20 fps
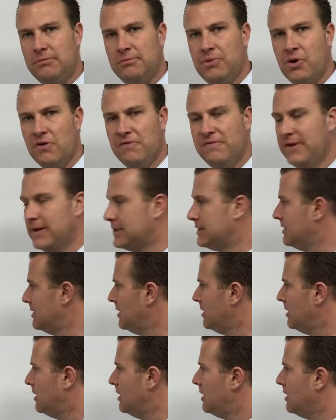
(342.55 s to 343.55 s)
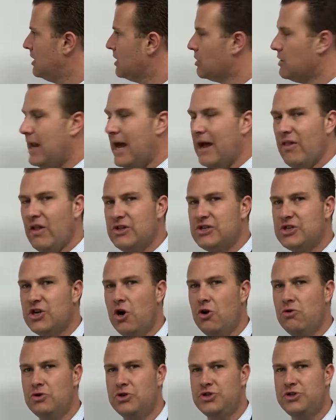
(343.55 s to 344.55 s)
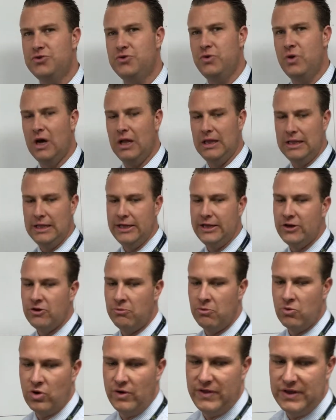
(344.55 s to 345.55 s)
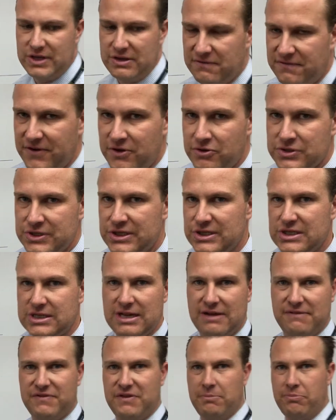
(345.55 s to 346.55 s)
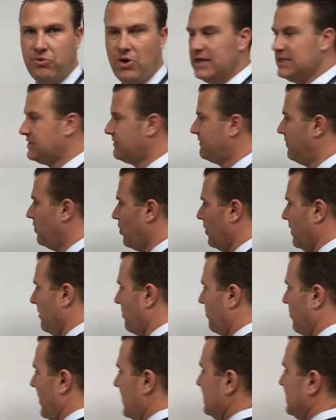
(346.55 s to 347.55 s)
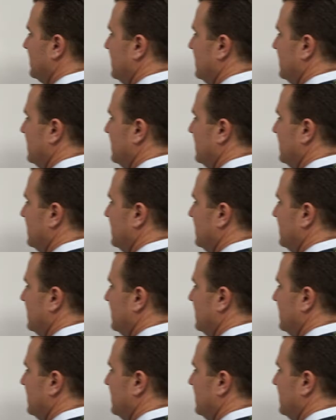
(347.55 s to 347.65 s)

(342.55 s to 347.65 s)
Perfect. Now let's go to a little more of the confusing stuff, the price floor, the price